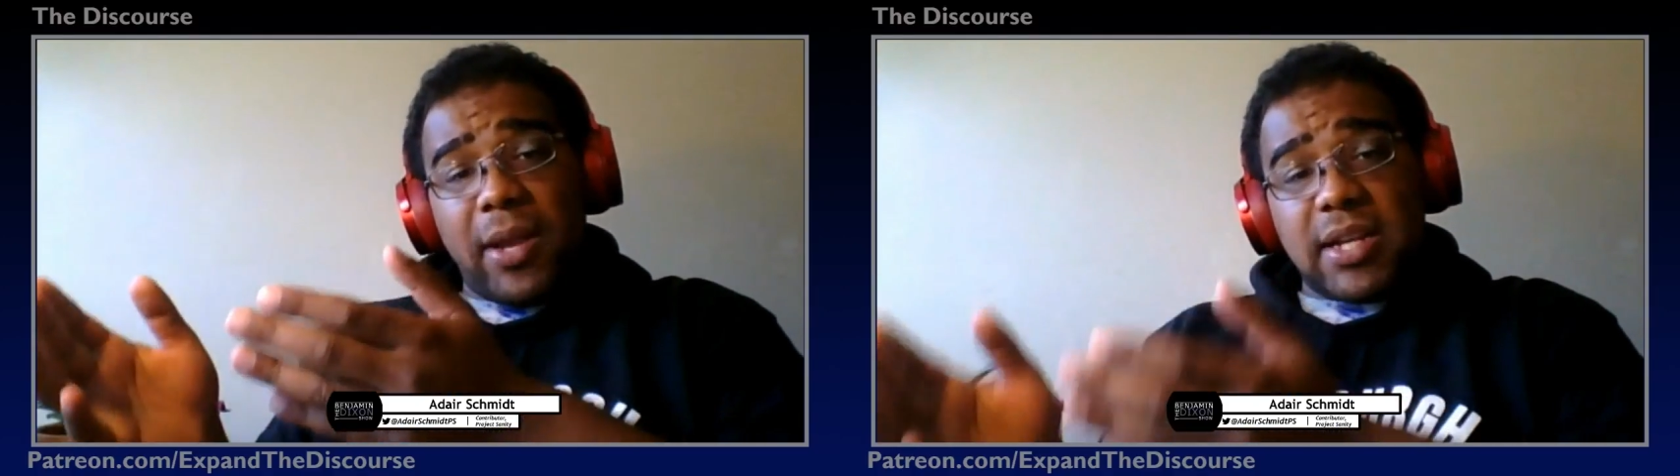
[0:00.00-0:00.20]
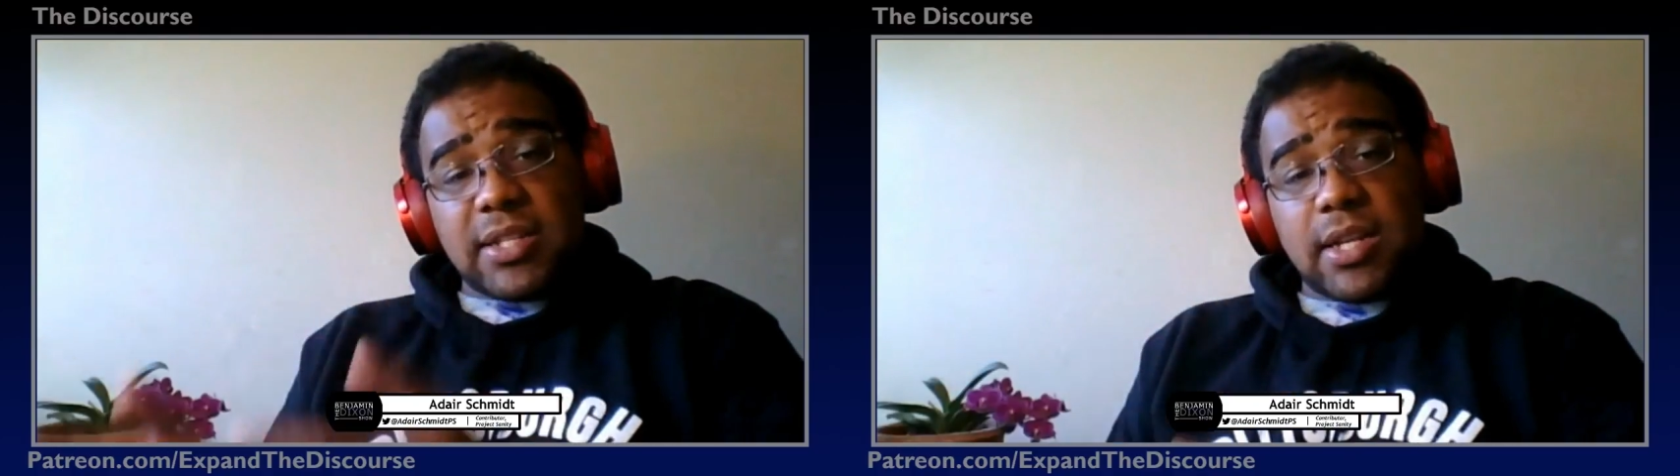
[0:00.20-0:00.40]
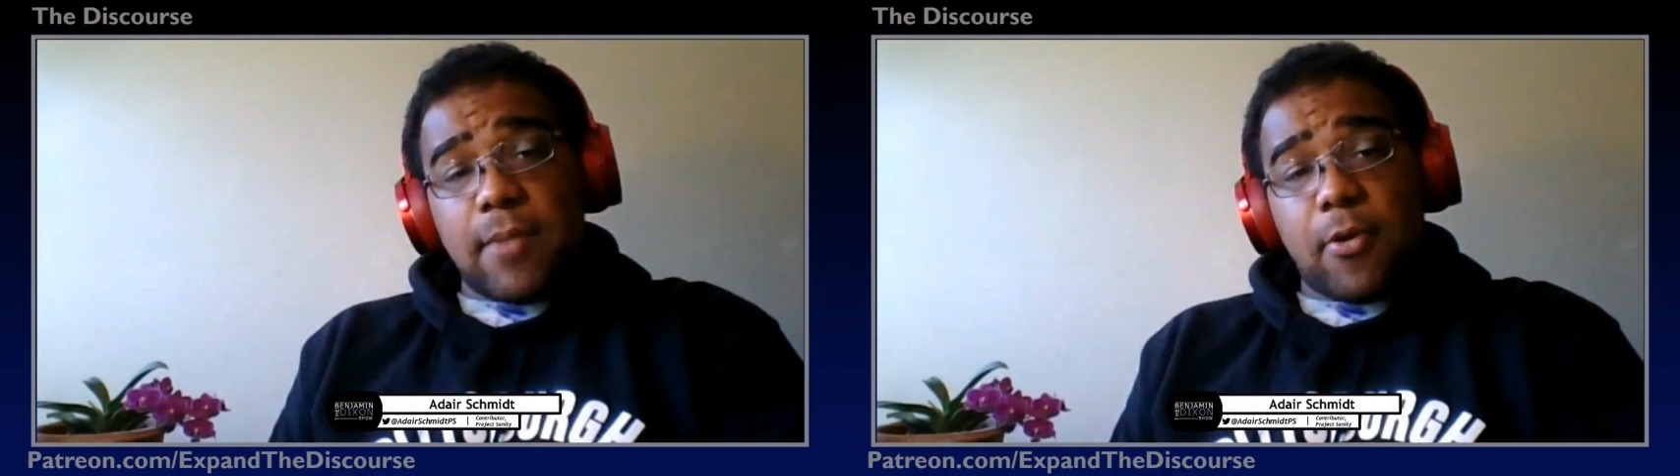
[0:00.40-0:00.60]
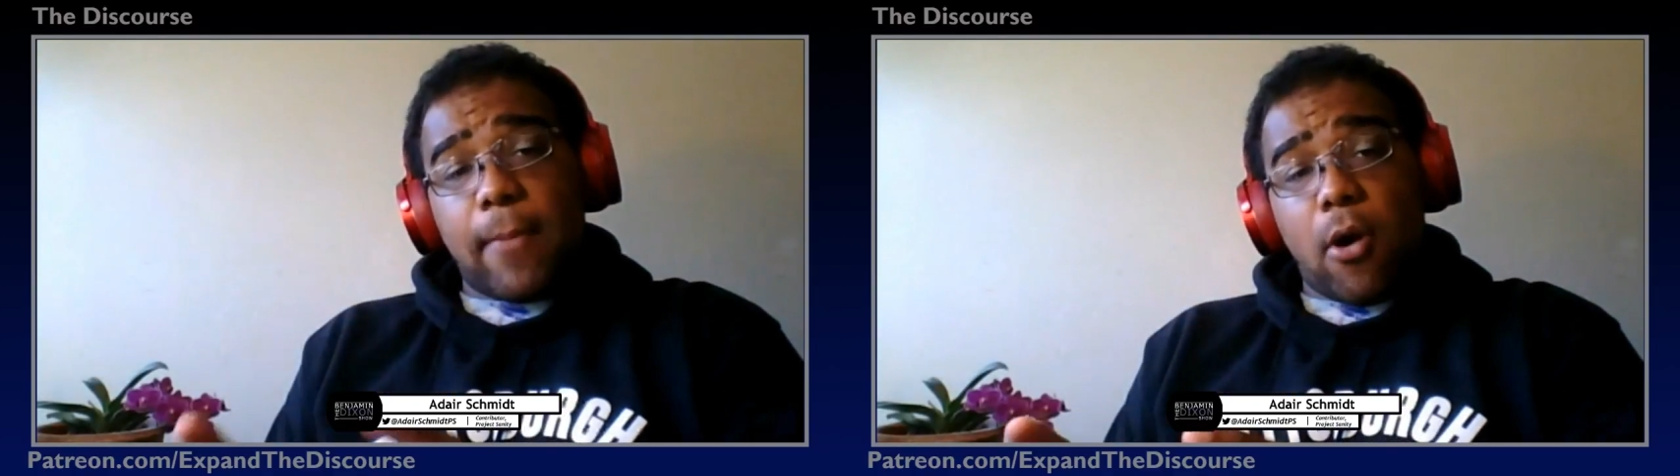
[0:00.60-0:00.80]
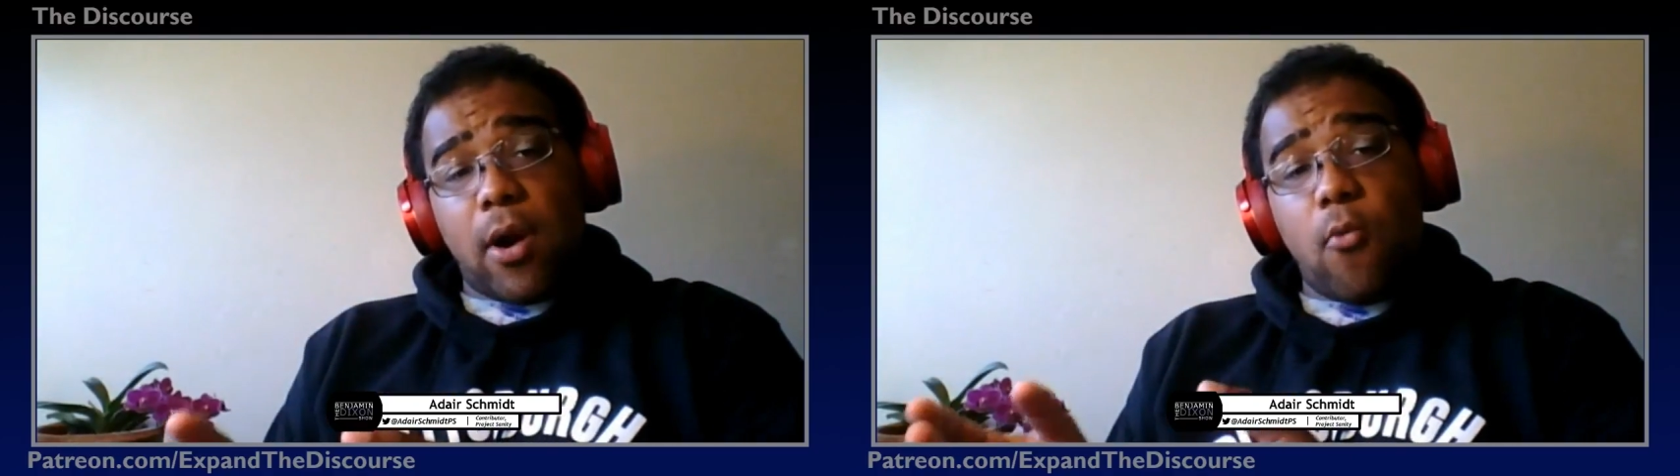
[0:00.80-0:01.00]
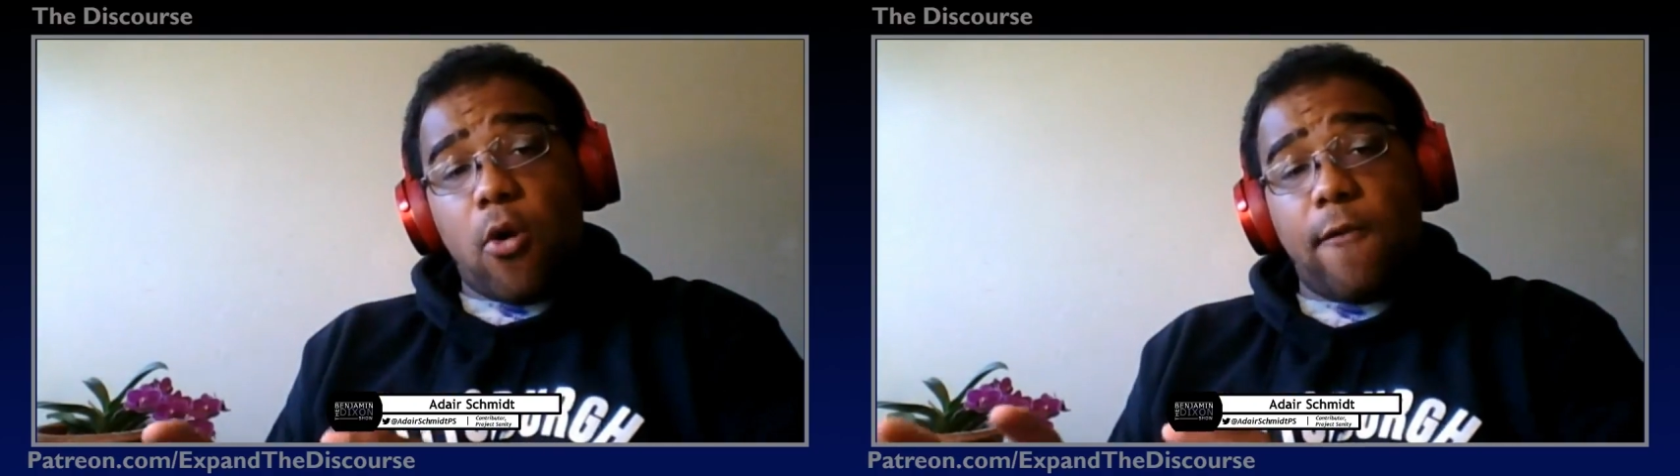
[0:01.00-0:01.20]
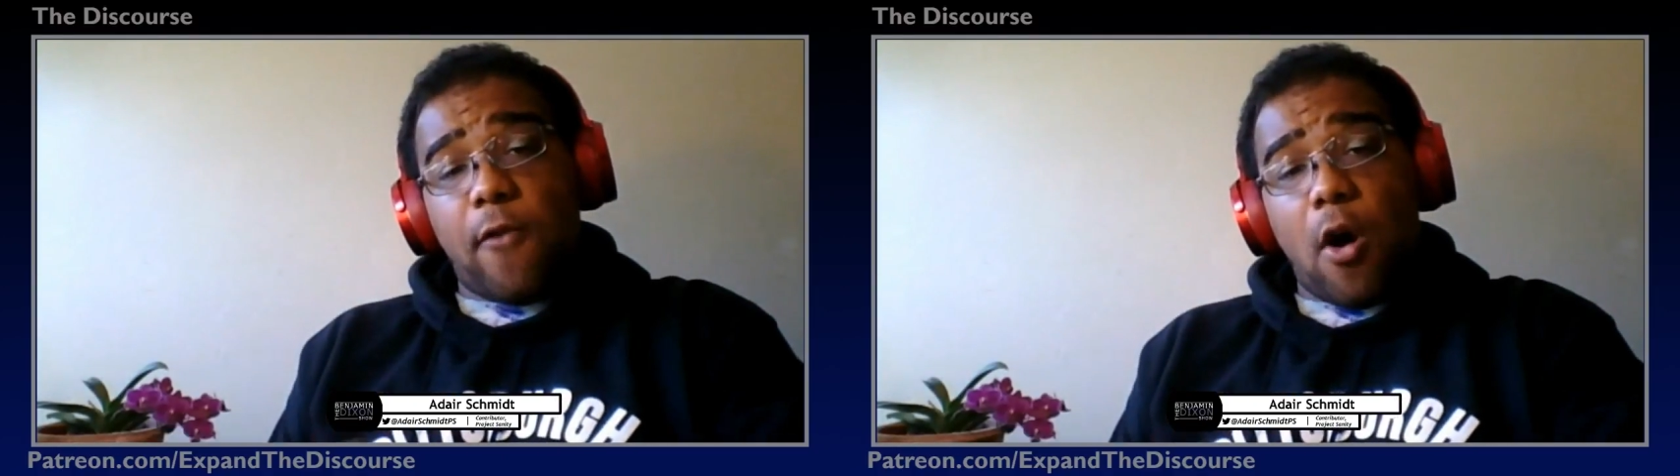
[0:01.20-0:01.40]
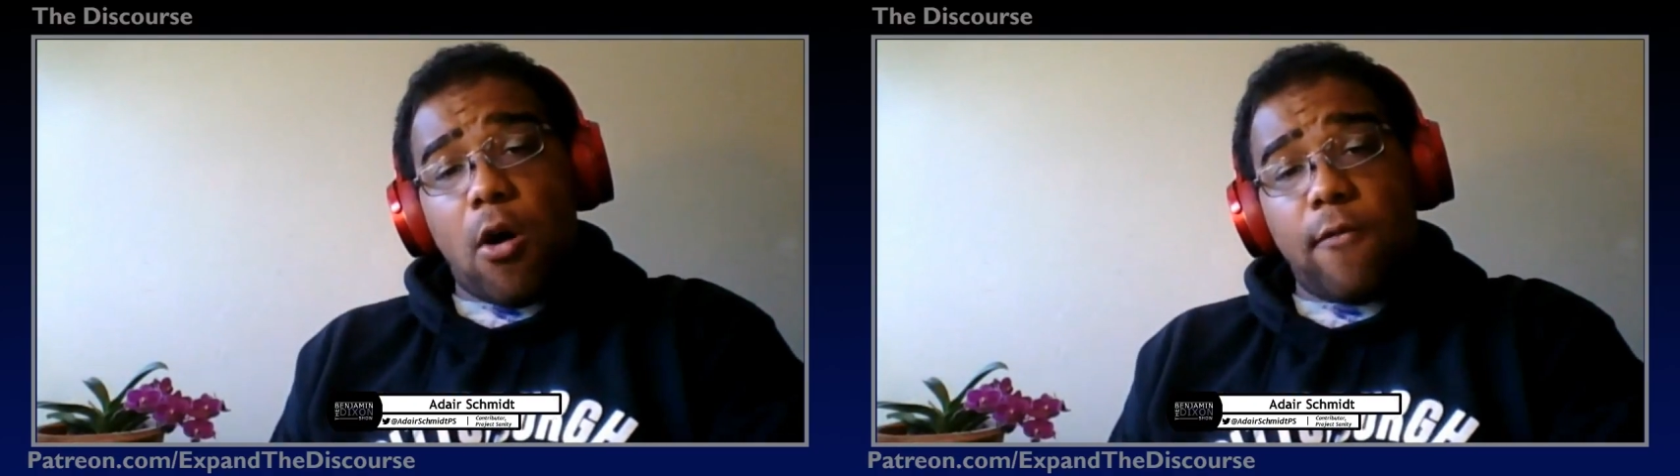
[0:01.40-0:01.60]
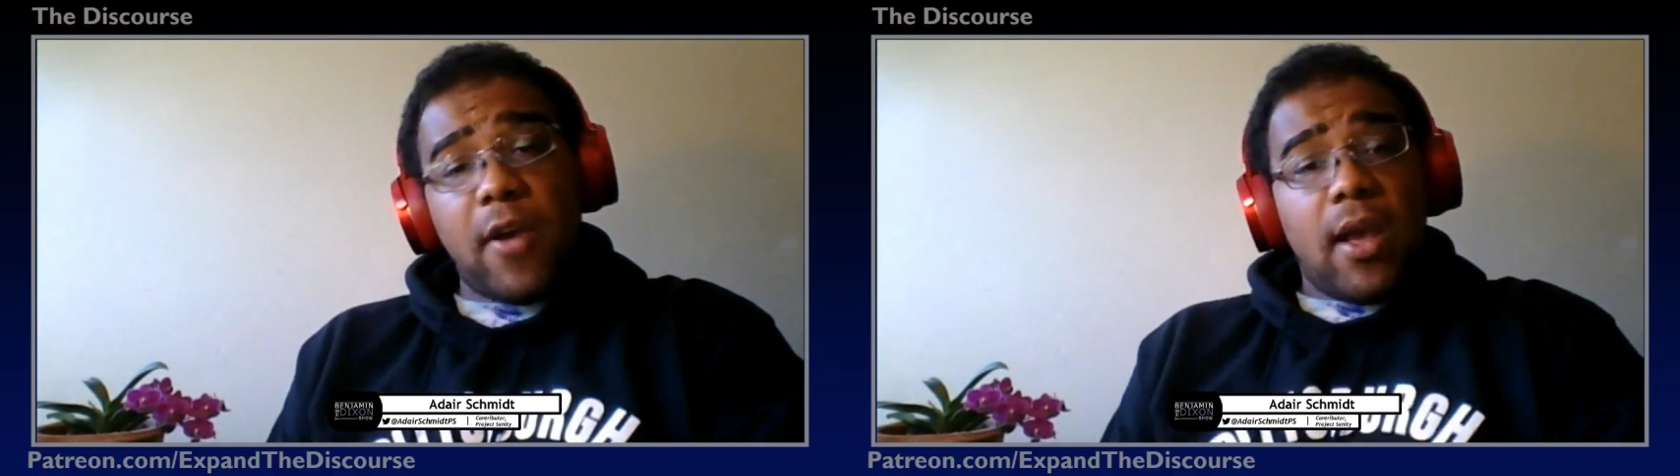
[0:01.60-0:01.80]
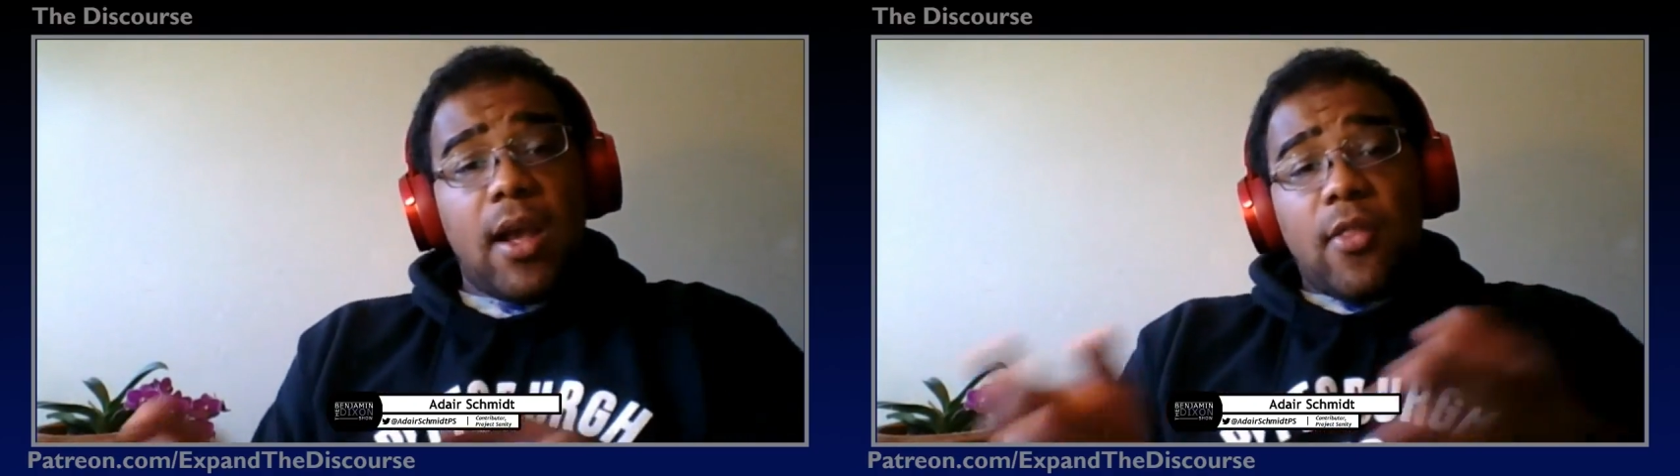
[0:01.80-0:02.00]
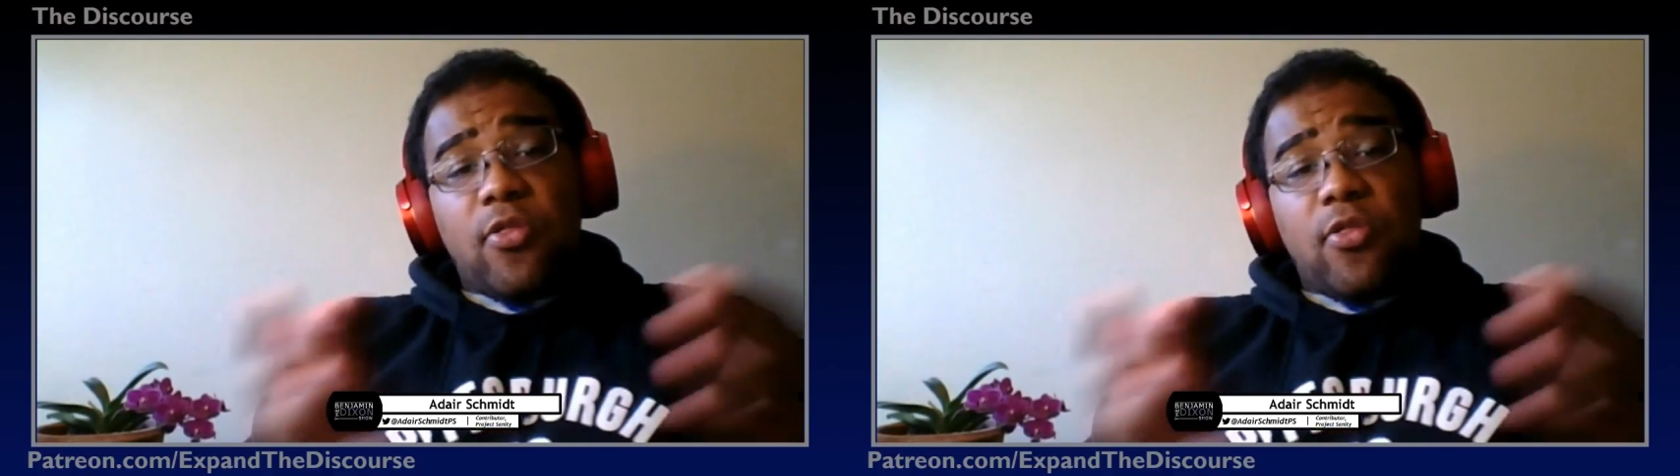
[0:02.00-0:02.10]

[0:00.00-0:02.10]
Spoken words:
So because the Democratic Party won't evolve,